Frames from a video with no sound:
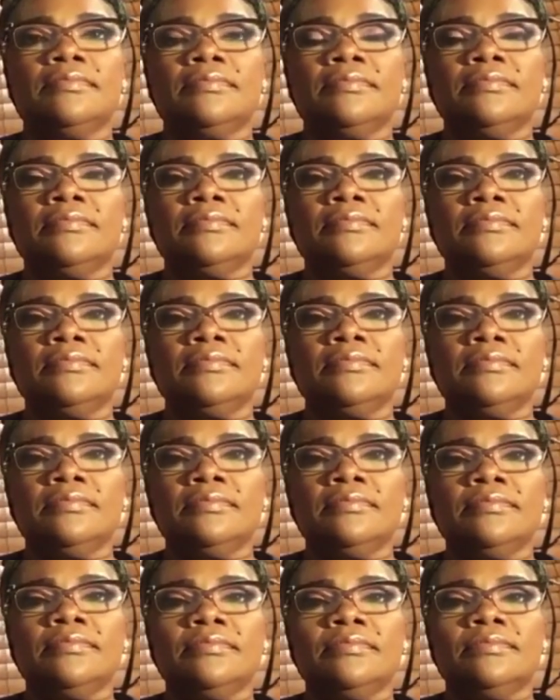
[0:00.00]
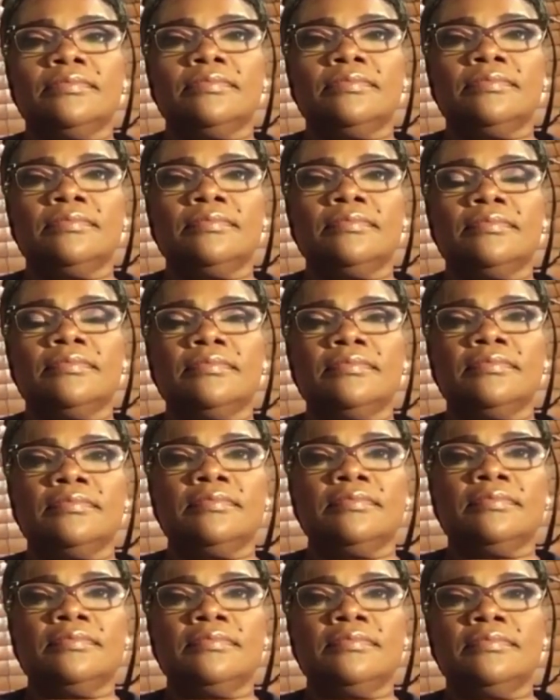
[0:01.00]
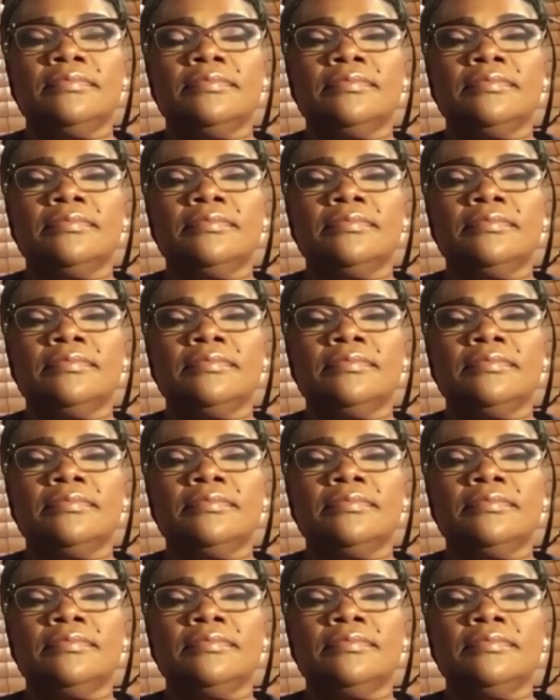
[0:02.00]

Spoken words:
[no speech]